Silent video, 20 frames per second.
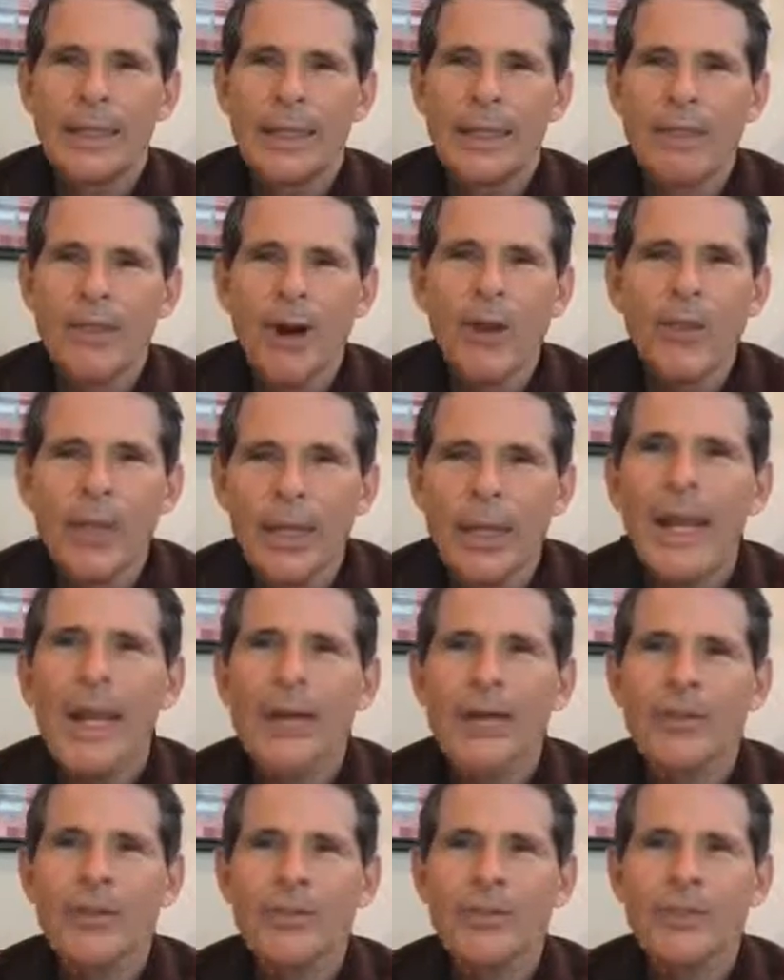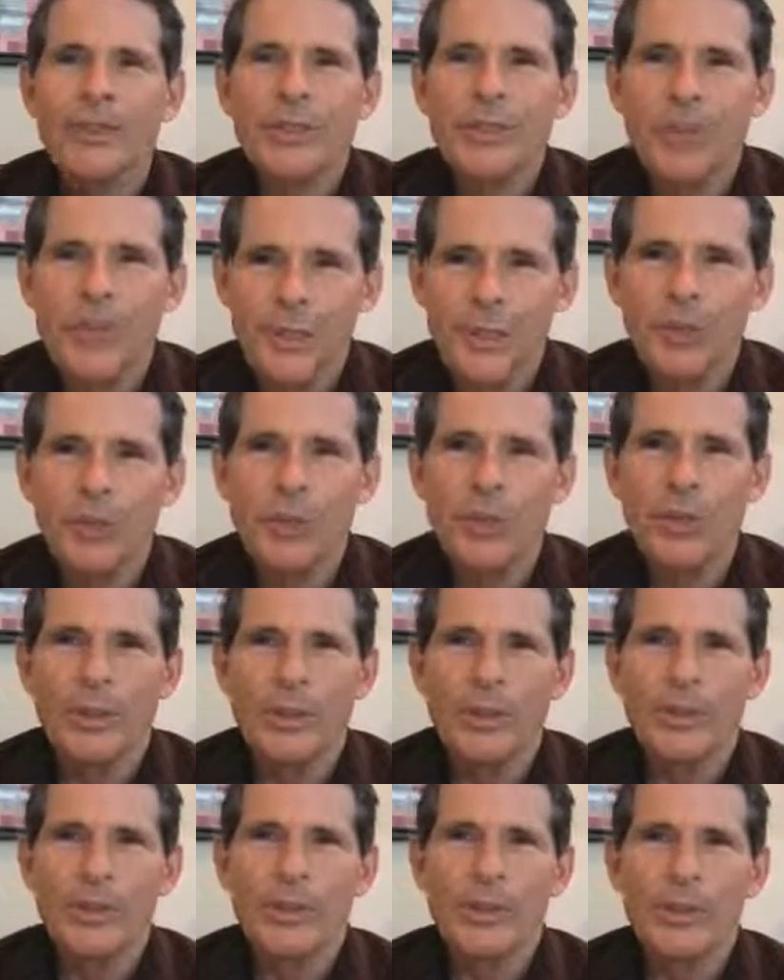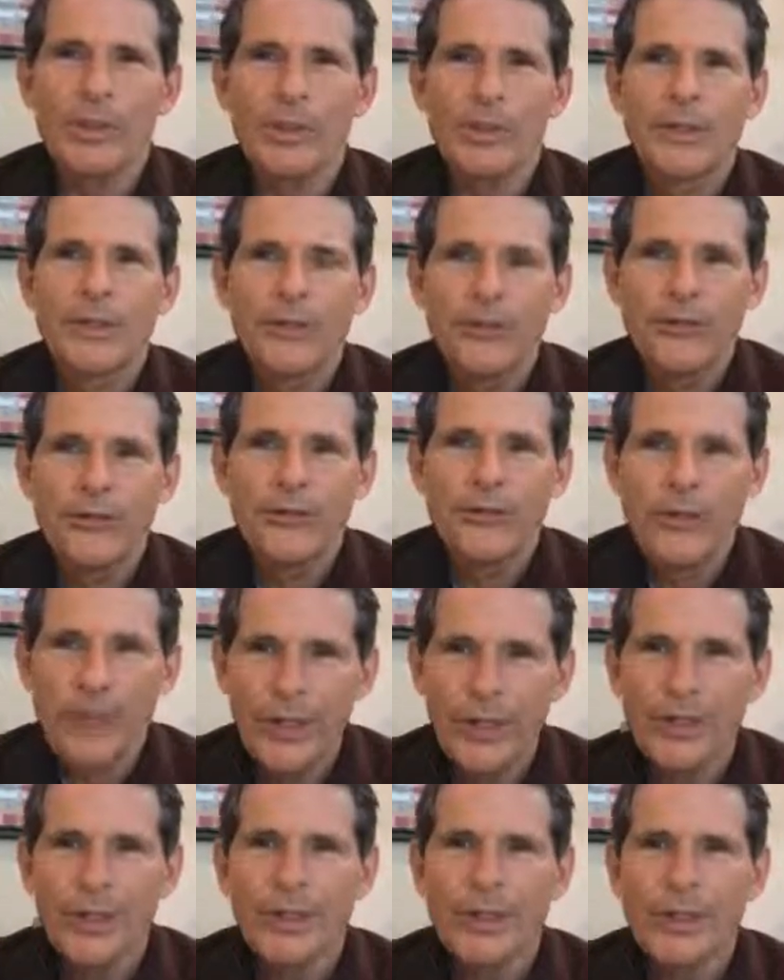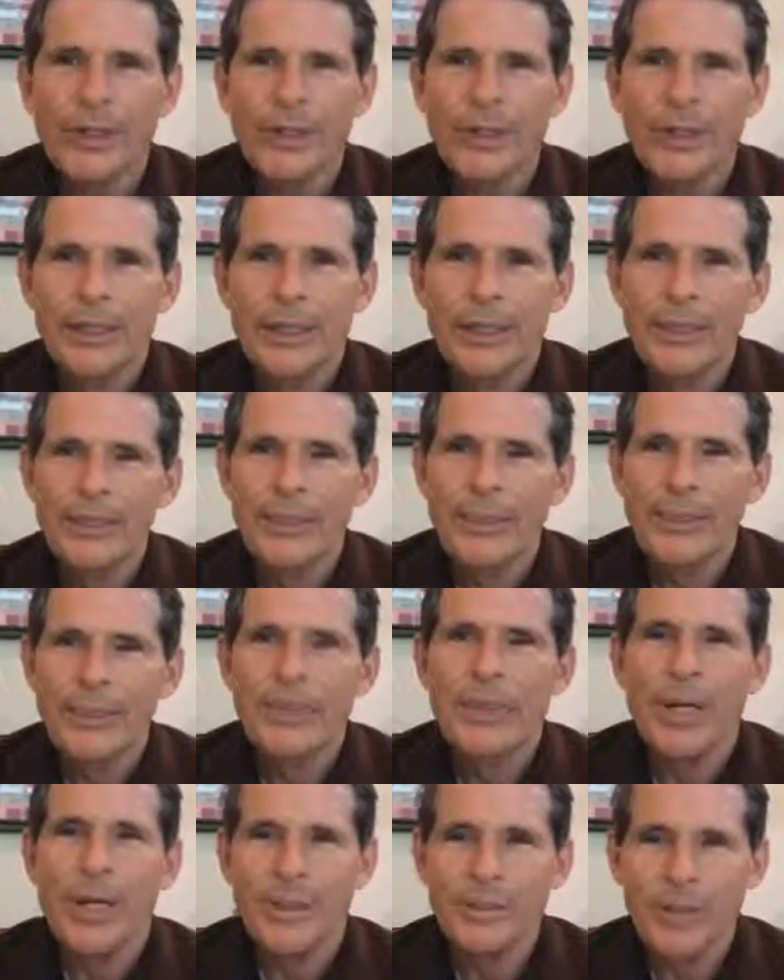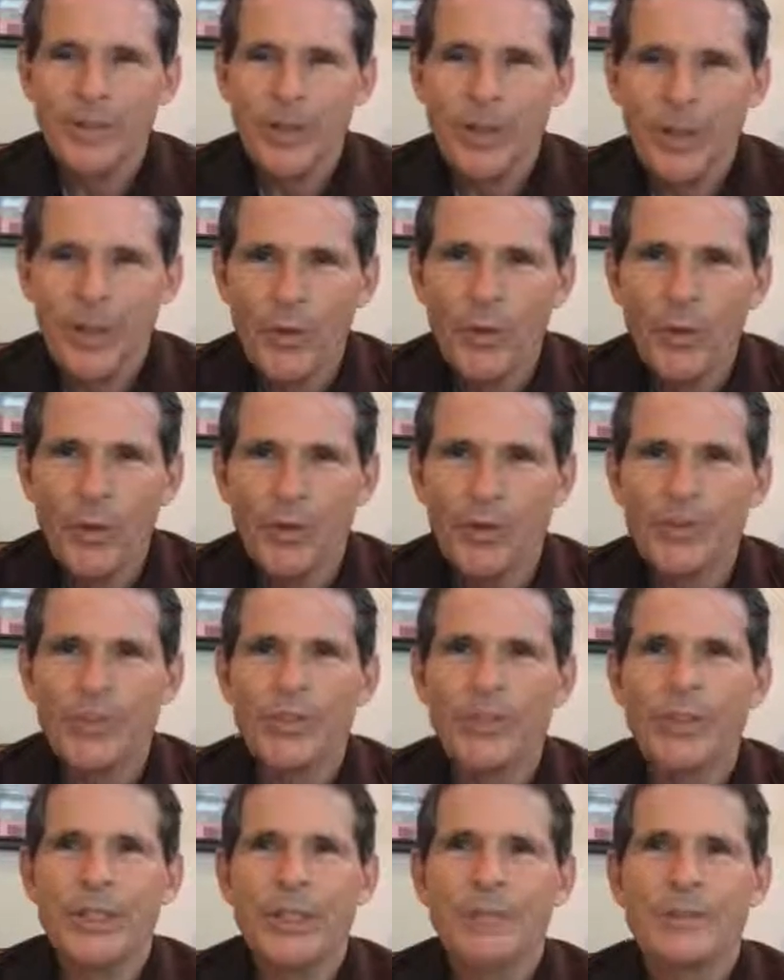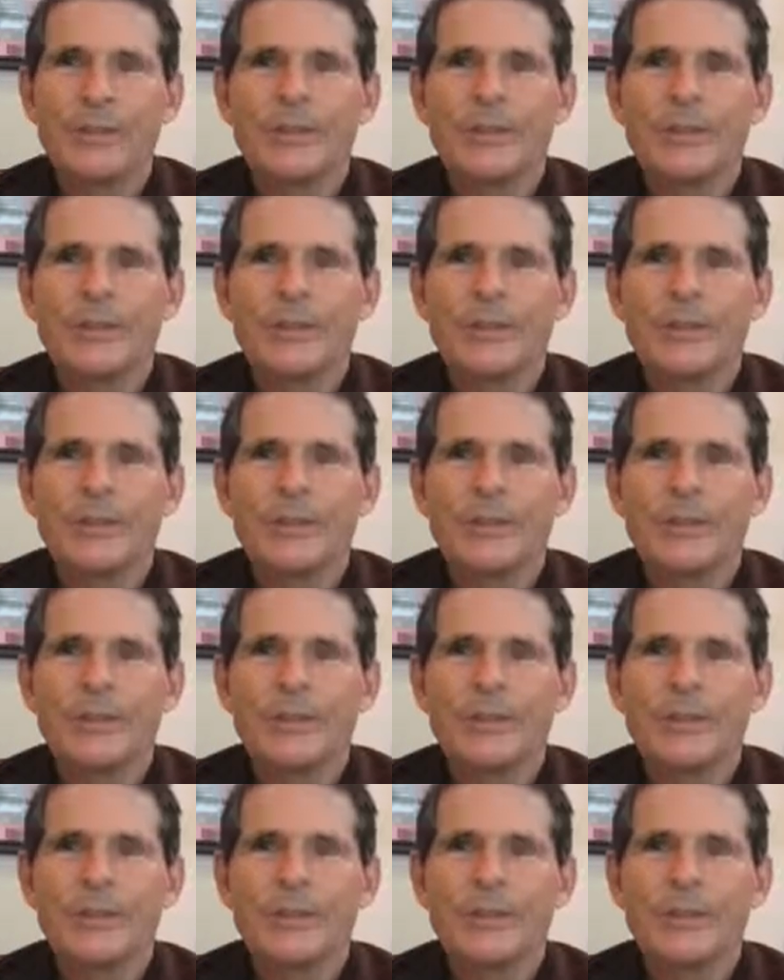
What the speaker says: "Of all the liars in the world, fear is sometimes the worst."